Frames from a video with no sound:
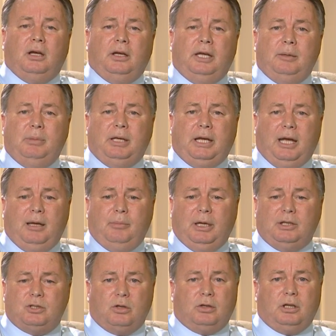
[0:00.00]
He became
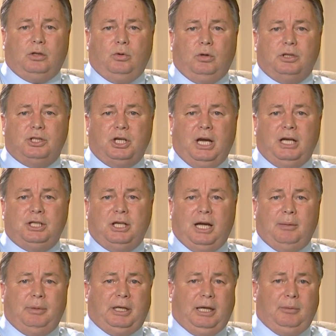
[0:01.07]
a circuit court judge and
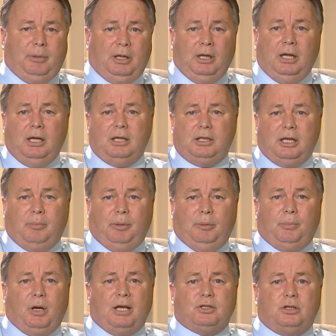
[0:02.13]
I became a
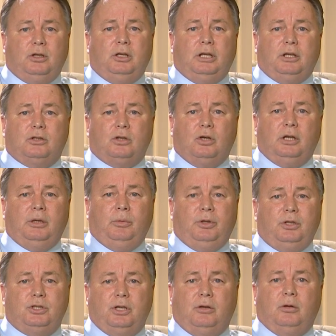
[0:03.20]
deputy prosecuting attorney
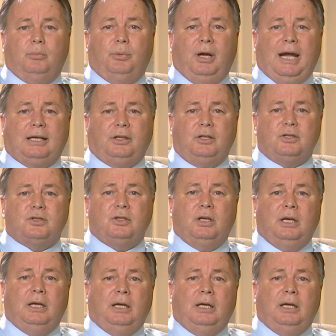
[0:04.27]
with a general practice.